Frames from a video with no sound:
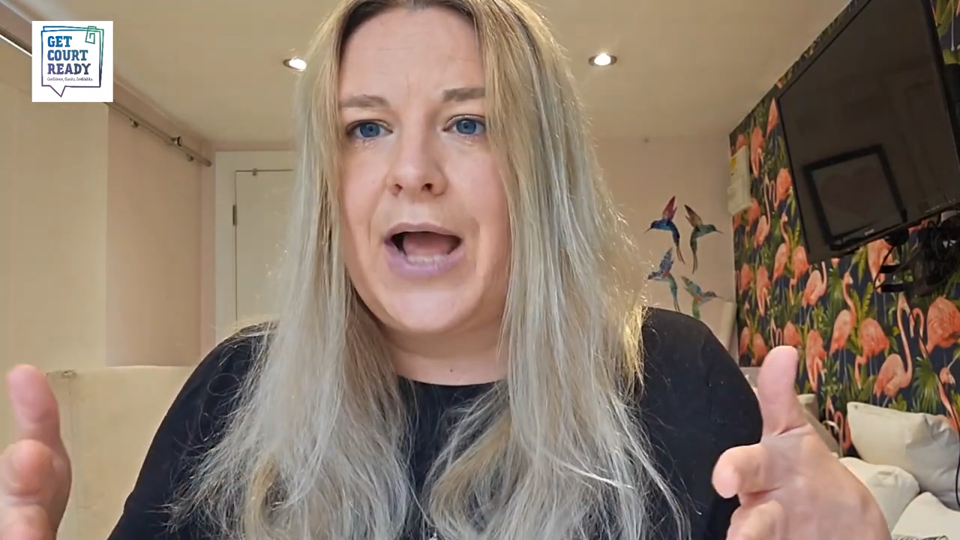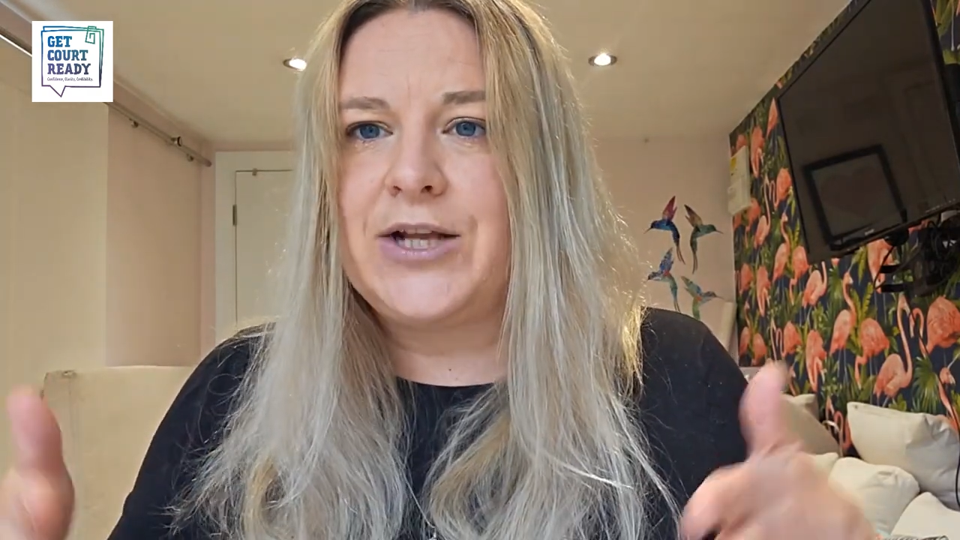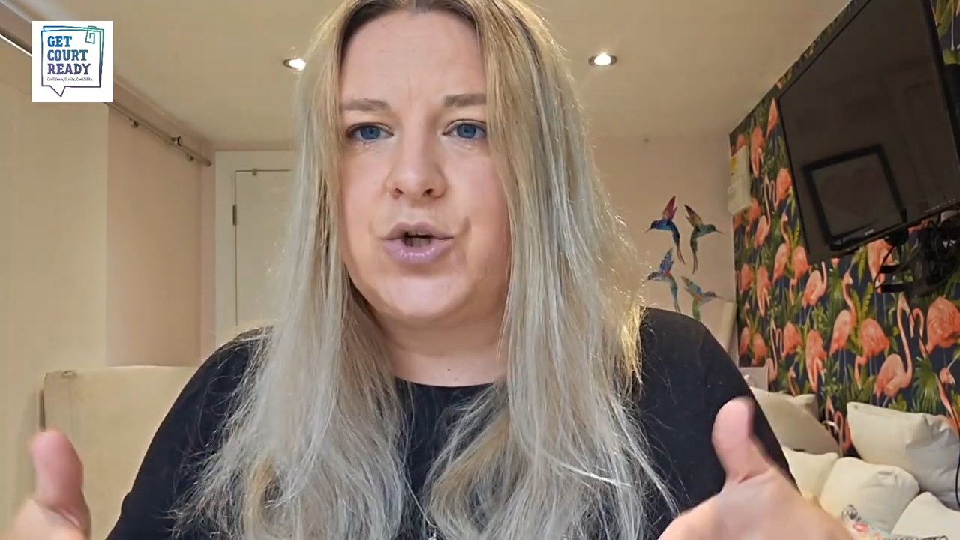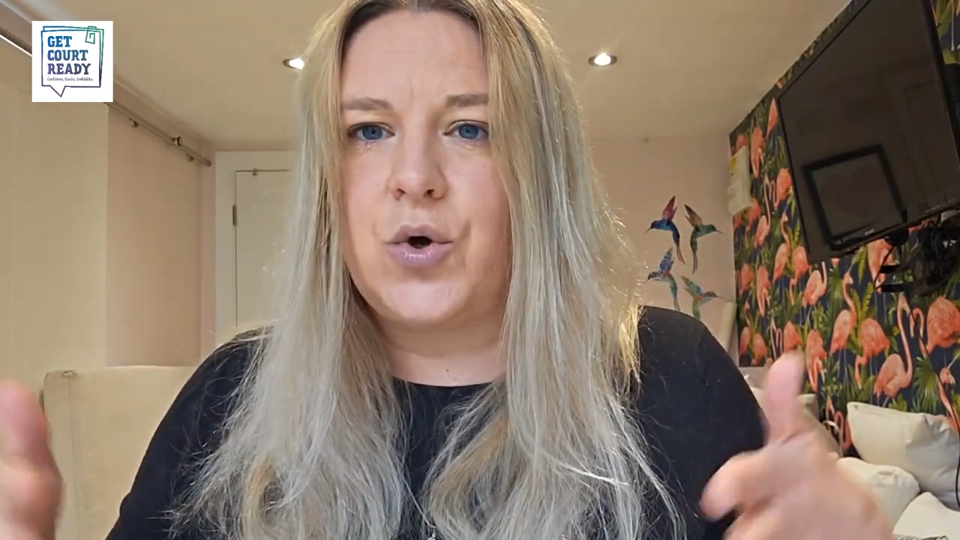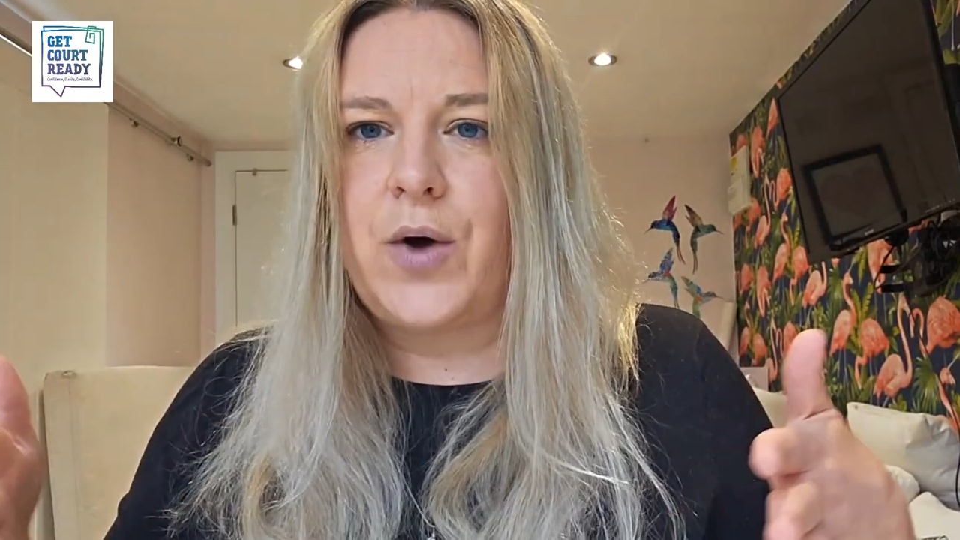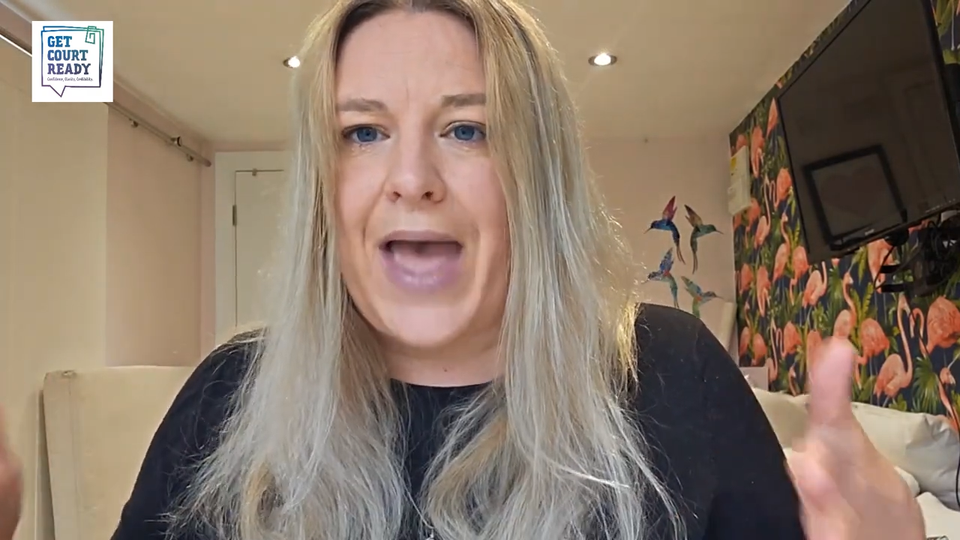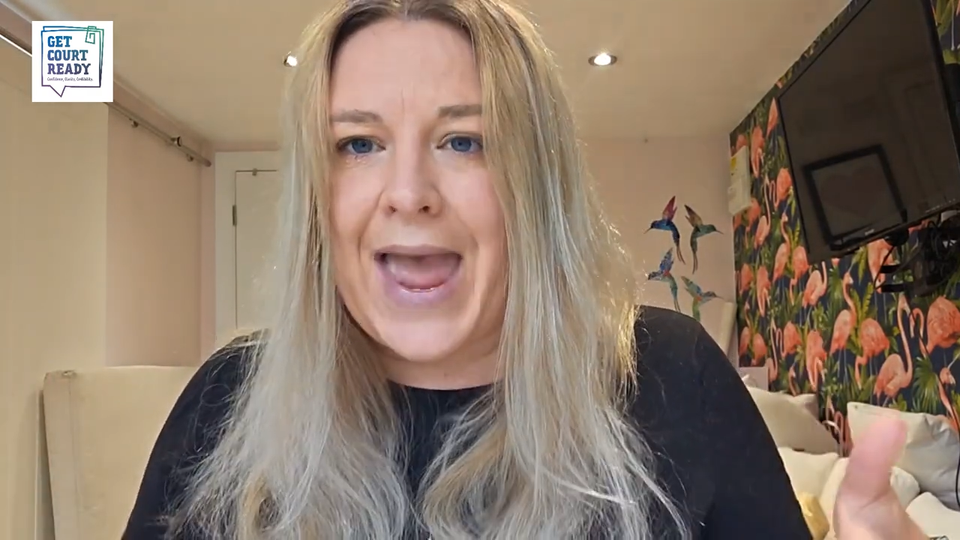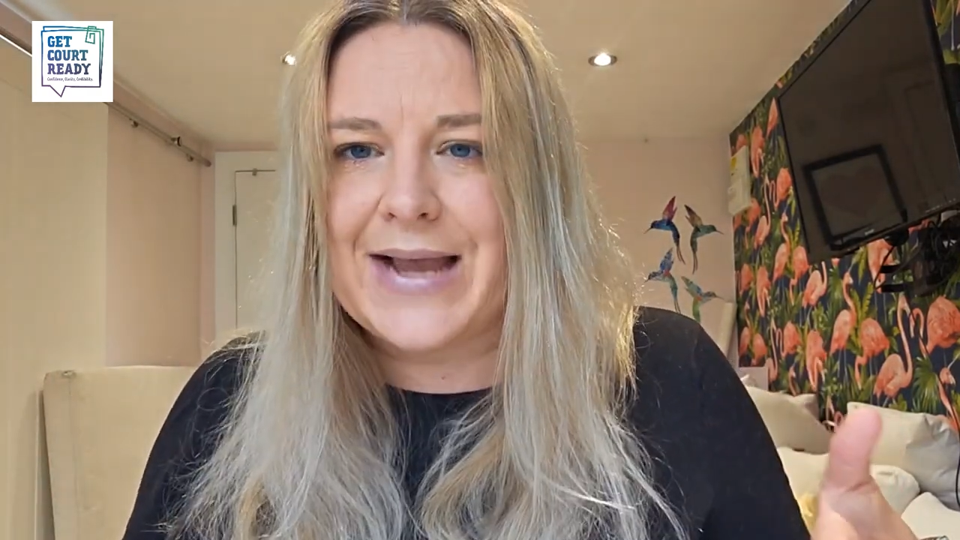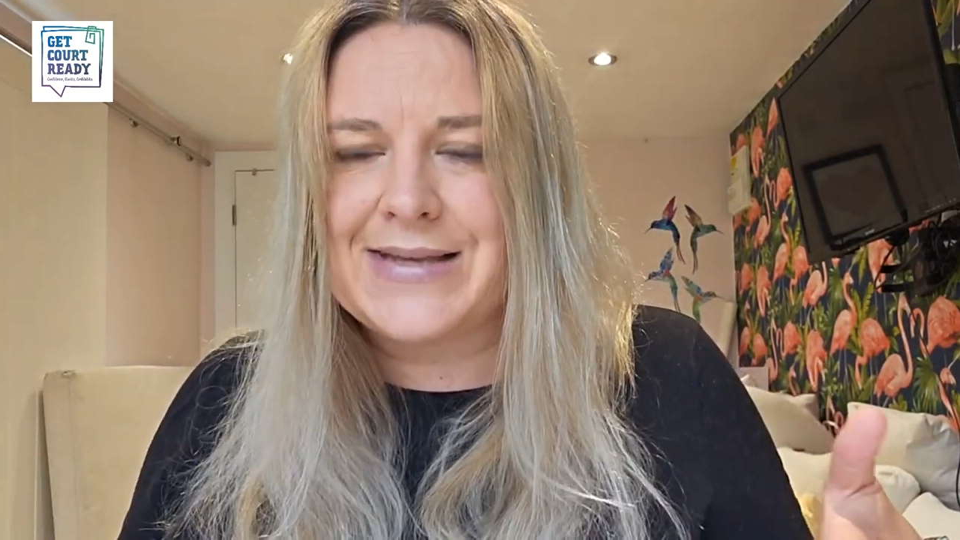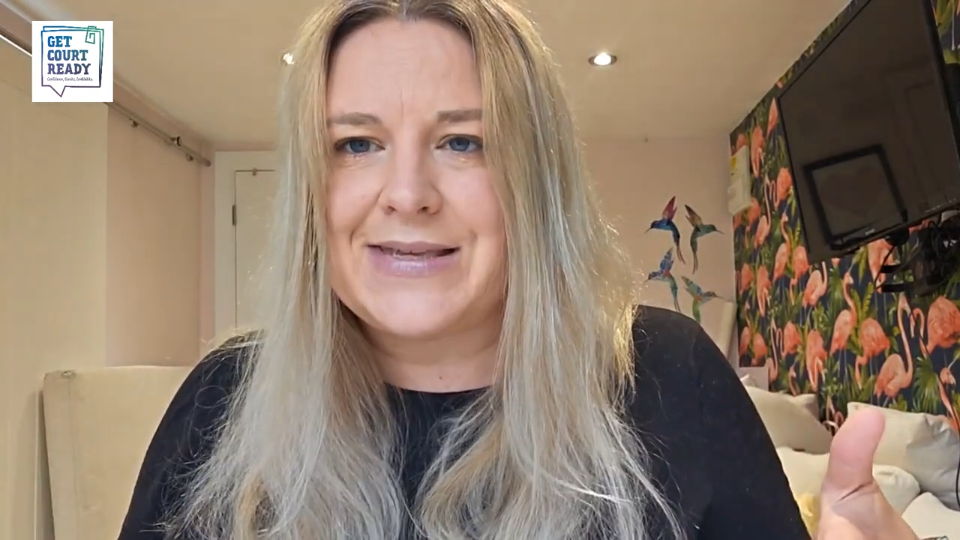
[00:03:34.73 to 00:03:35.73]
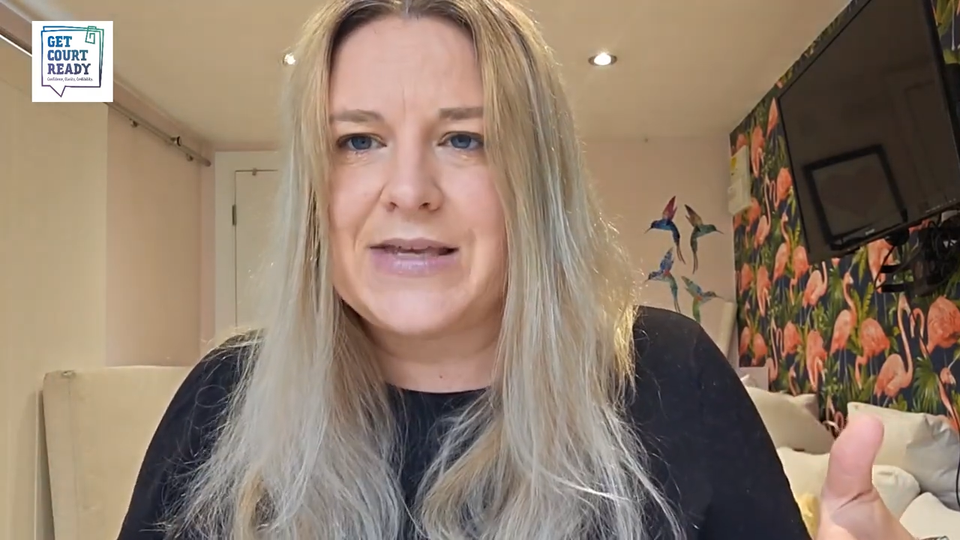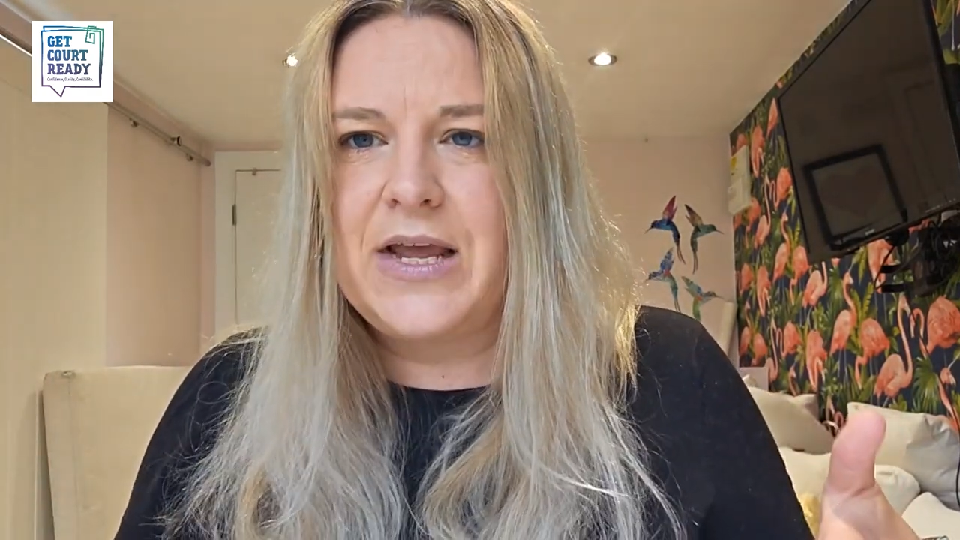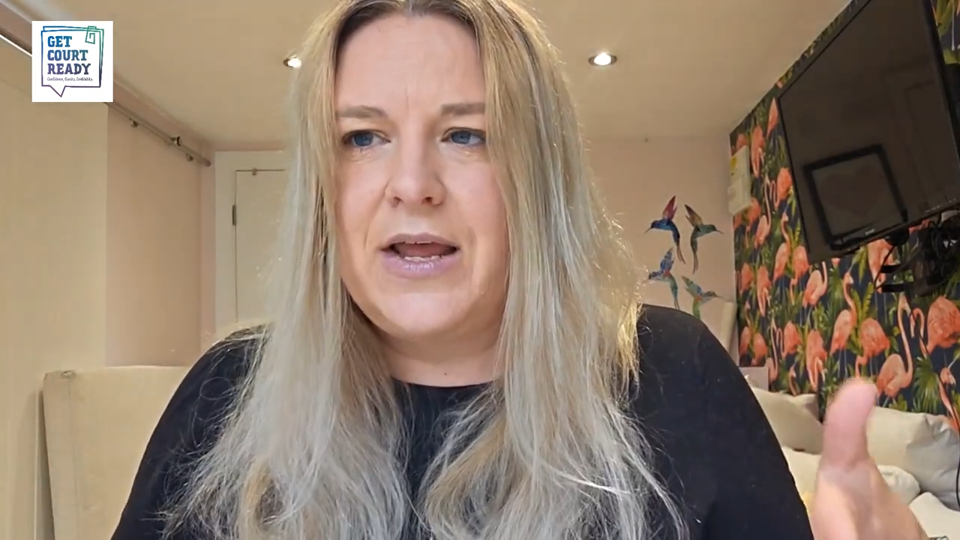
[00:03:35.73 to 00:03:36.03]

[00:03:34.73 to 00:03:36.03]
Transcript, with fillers: and your ex.